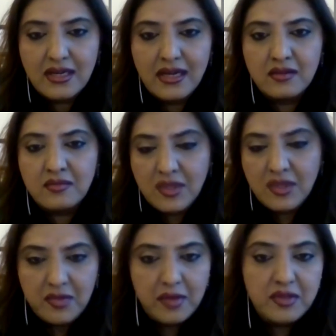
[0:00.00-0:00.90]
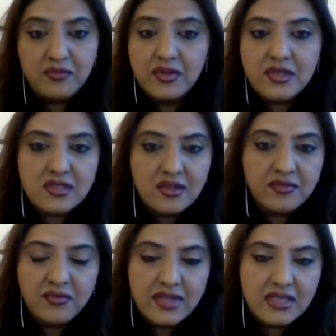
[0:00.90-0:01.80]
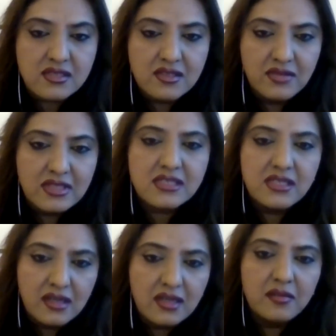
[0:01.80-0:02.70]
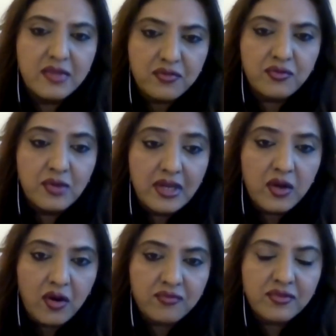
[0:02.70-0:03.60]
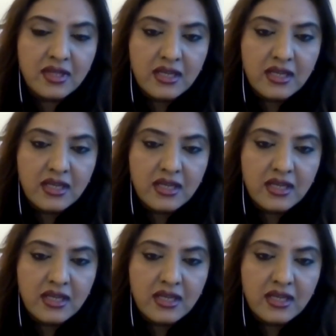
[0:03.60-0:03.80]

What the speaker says: and maybe the first half of next year, we'll see a little bit of cooling off